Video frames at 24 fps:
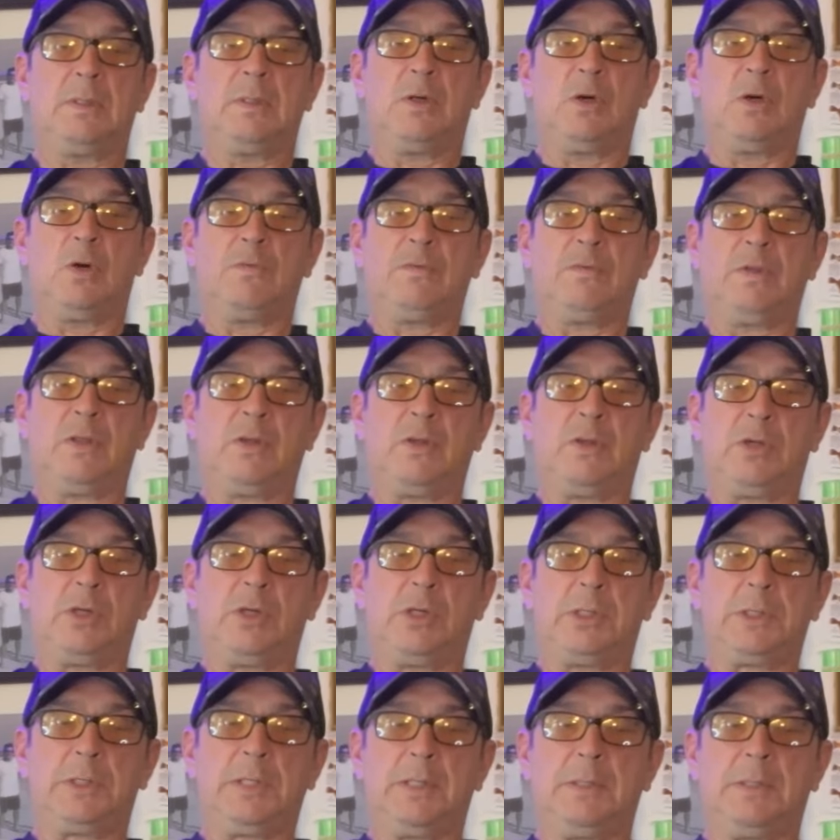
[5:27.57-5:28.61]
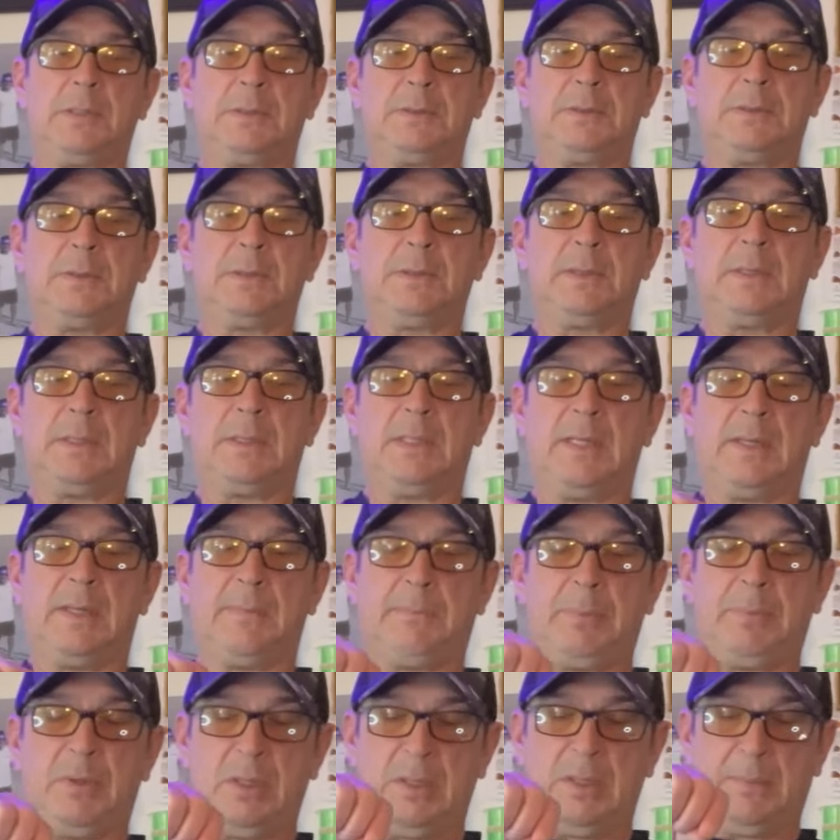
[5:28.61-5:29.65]
over the hook
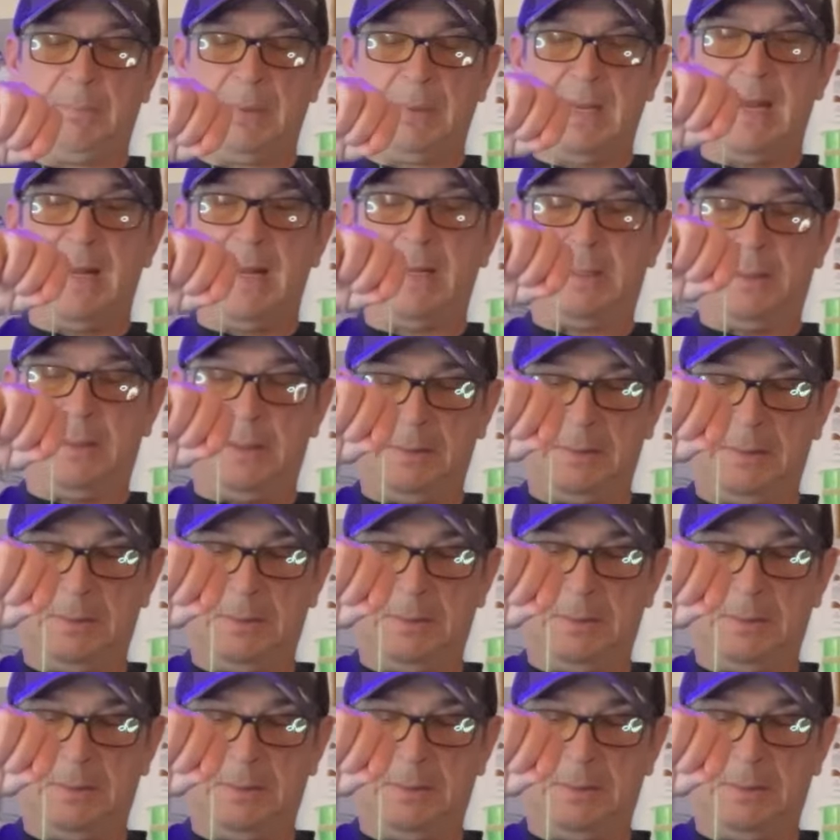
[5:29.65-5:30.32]
and pull it back.